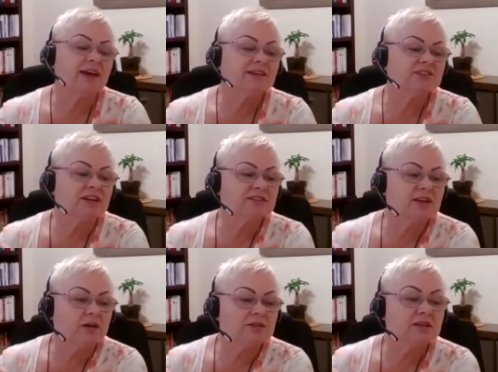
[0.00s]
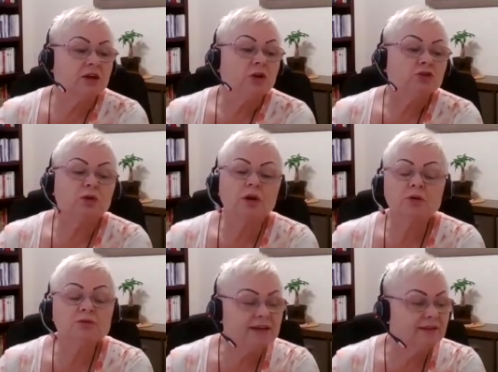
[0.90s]
extra cells, to
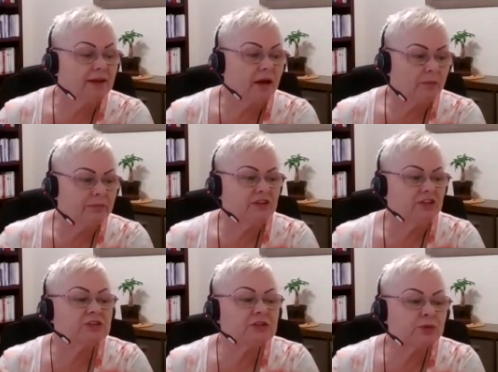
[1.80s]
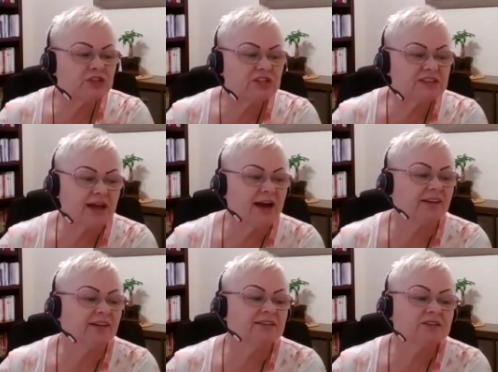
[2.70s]
close any openings through which
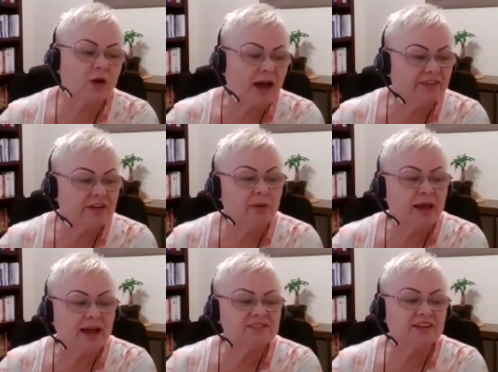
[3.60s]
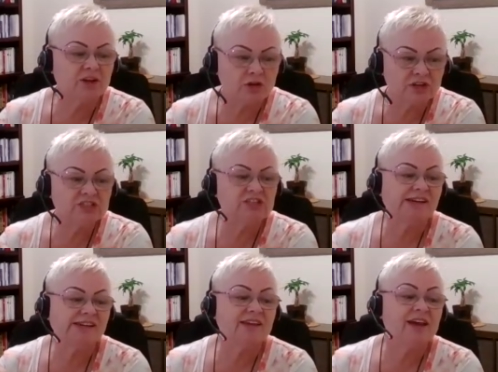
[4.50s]
discardants or other blocks can
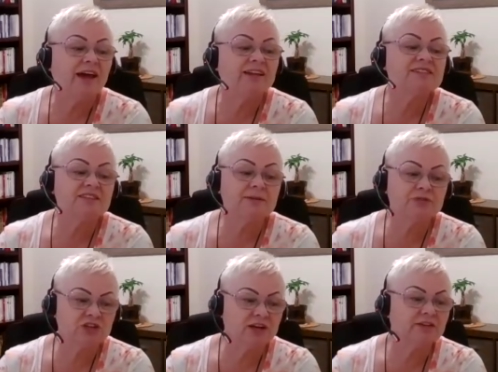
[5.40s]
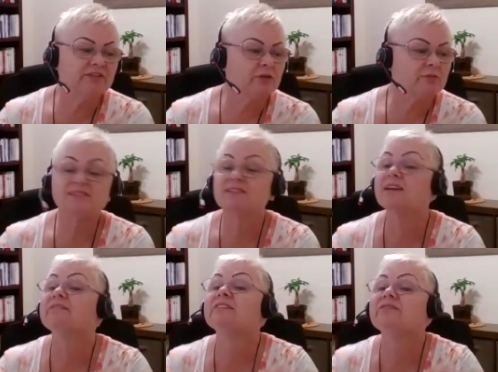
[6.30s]
originate, and set up shelf for
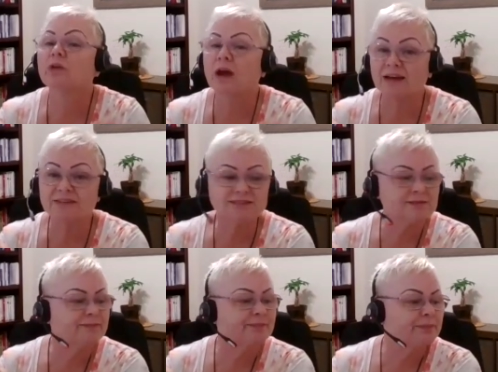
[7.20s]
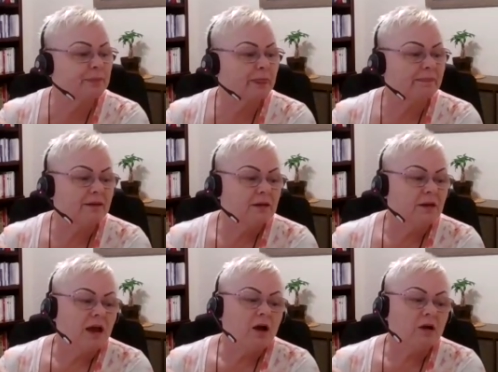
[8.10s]
myself and for us.
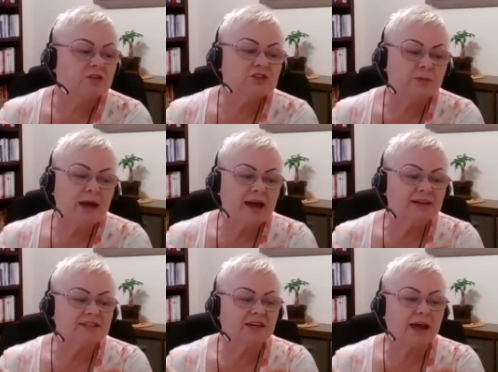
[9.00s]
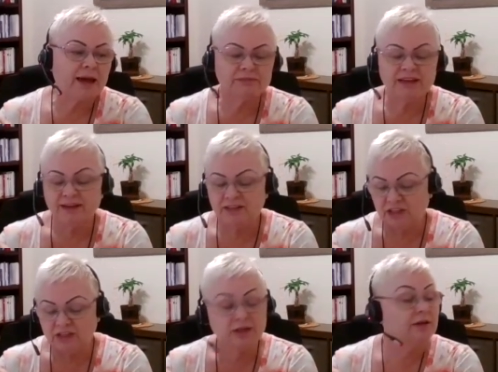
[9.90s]
Also, I'm asking,
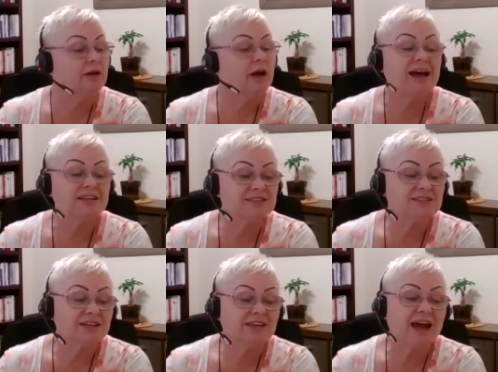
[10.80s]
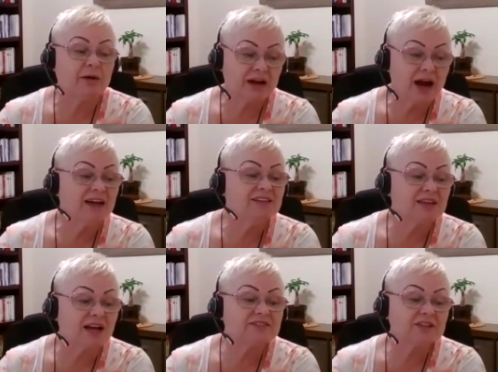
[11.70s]
updating us and our high
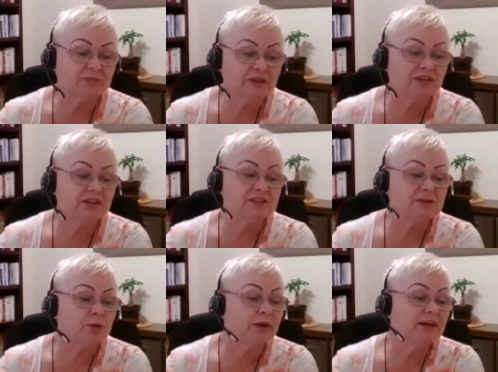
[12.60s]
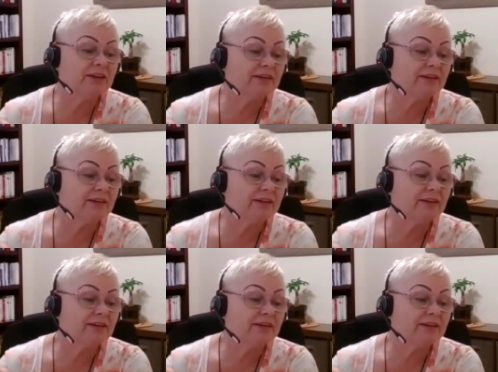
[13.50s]
selves committees with